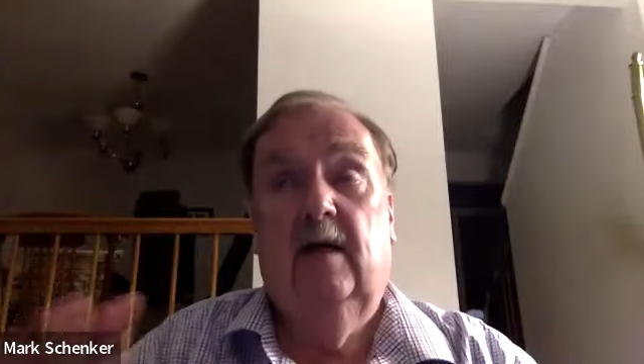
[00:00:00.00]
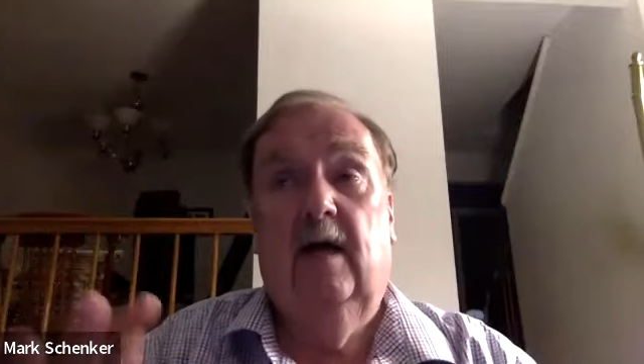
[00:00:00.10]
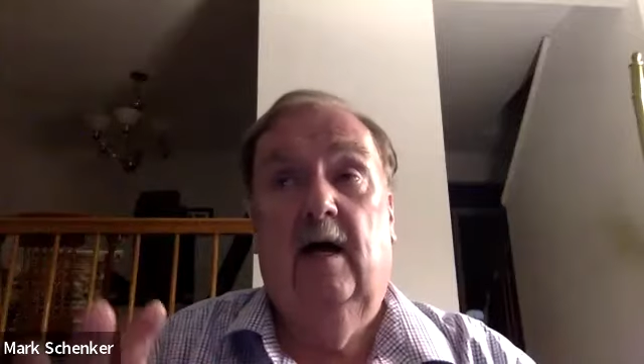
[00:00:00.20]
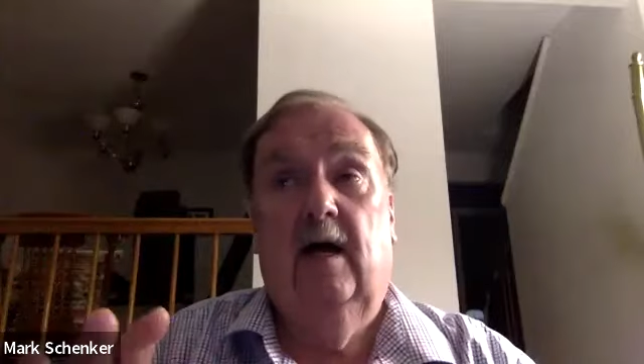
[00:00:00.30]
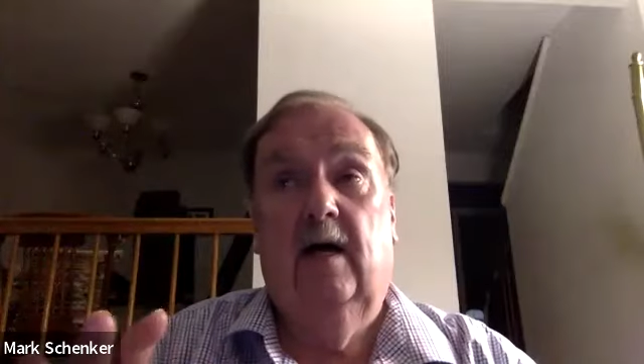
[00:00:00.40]

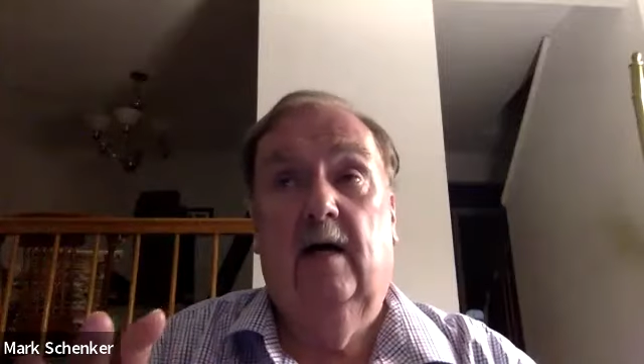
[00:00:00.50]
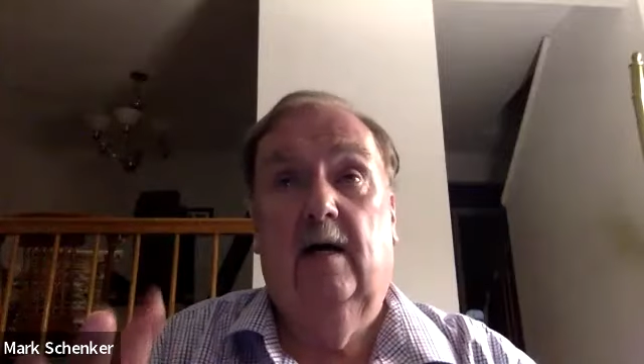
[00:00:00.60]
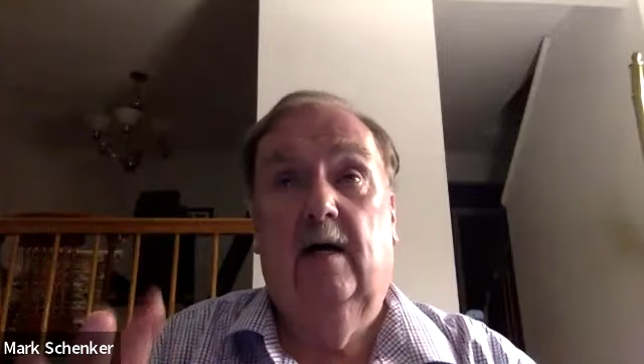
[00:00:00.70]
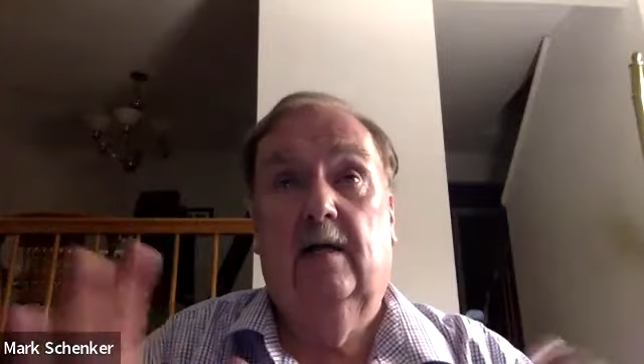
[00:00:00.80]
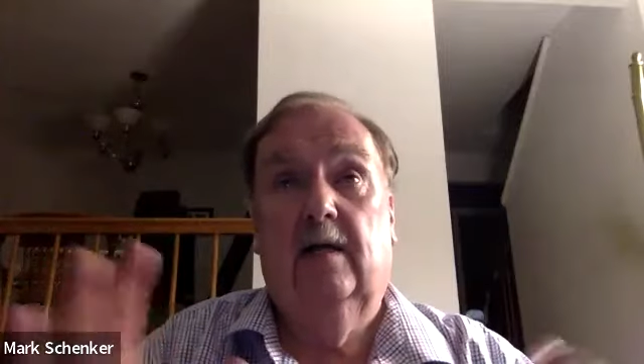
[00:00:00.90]

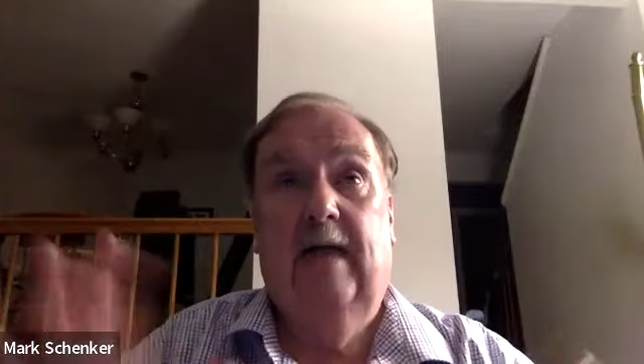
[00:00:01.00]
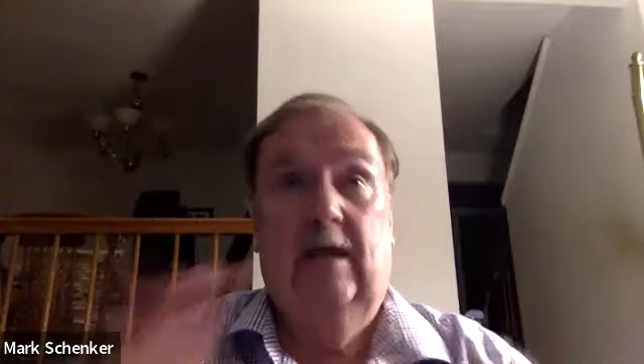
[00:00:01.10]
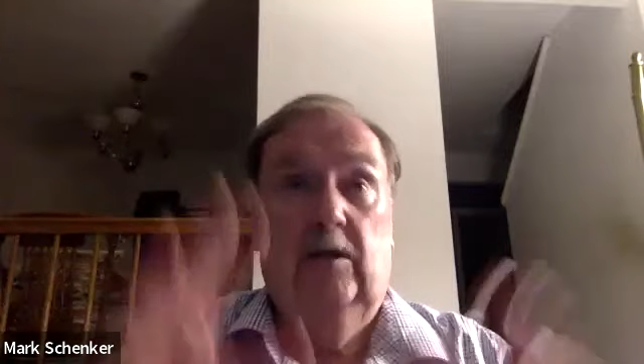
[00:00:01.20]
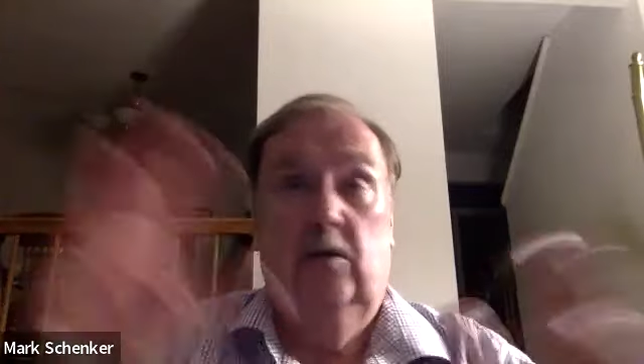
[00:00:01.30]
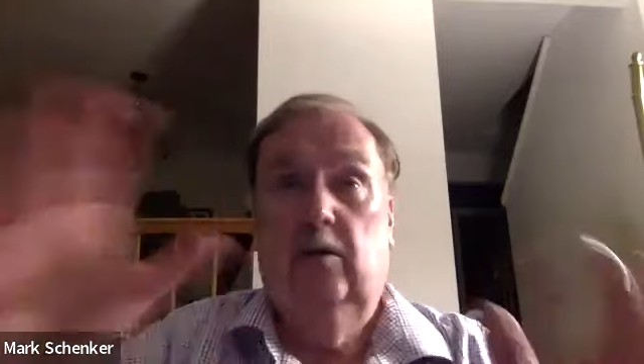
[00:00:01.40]

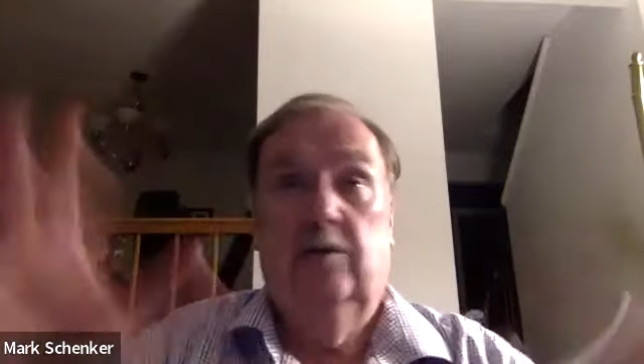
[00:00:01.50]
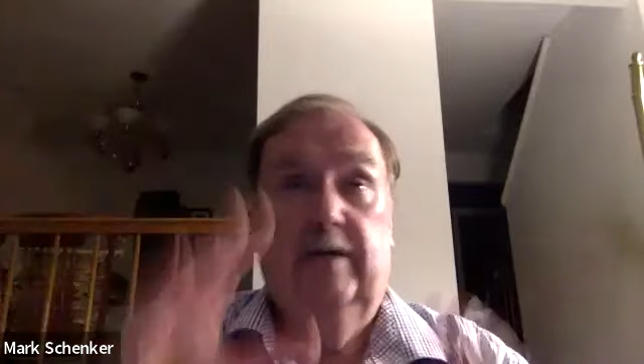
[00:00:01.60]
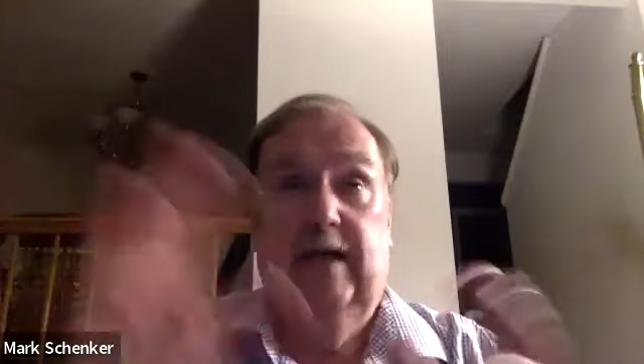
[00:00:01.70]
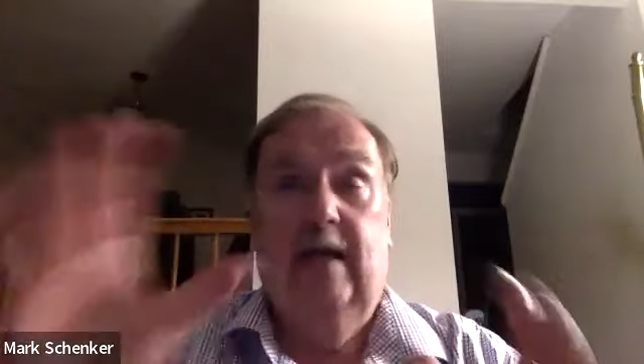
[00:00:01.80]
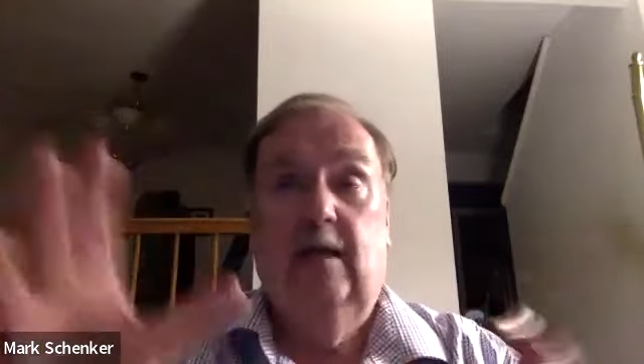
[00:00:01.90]
that you could
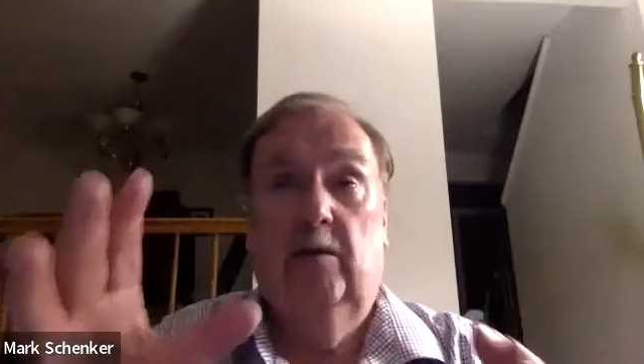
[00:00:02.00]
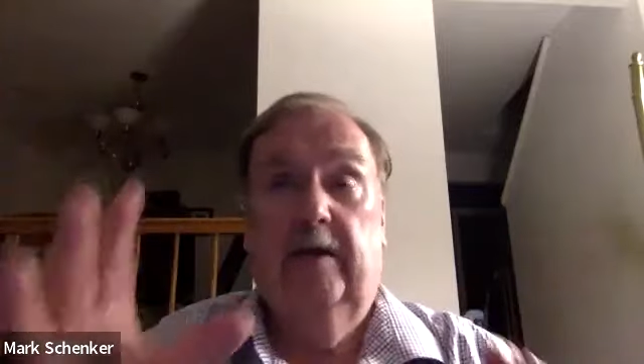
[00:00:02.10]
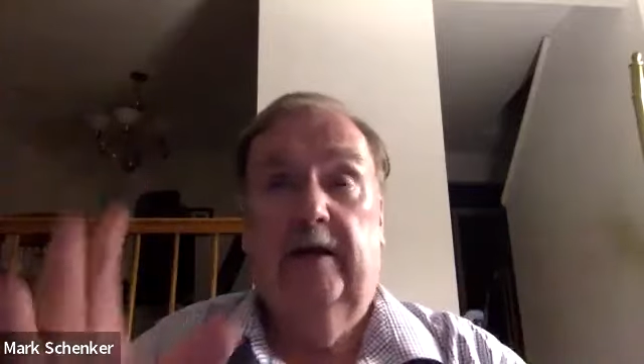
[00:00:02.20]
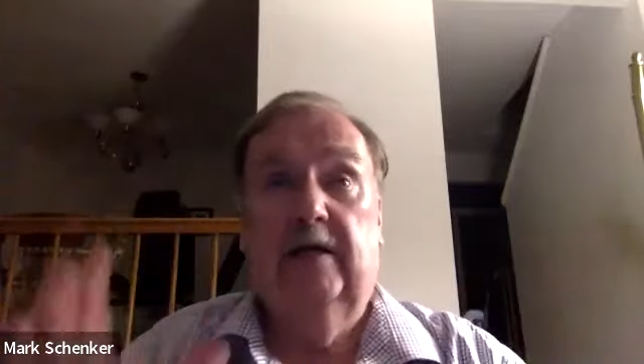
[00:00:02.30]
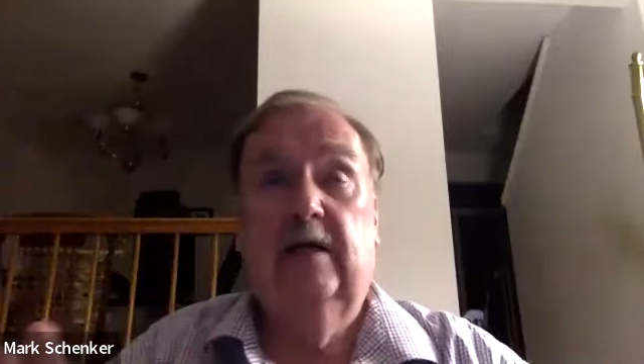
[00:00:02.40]
read
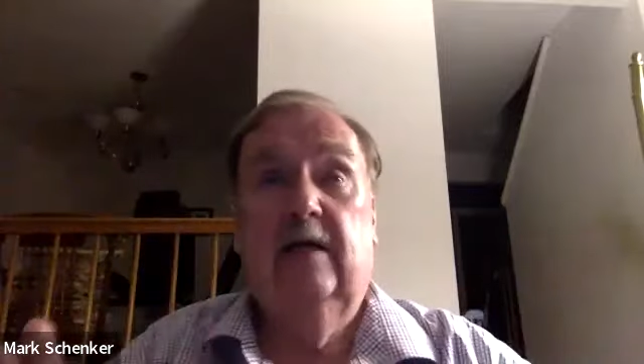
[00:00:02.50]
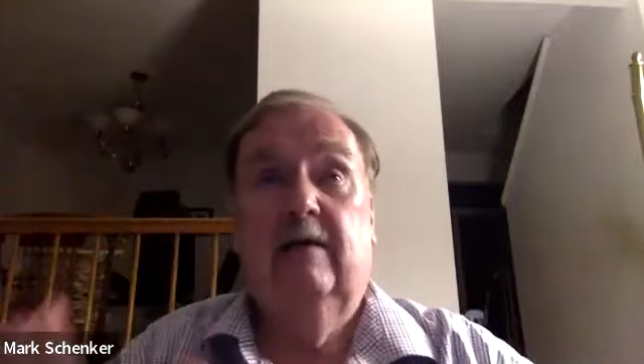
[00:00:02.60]
anywhere,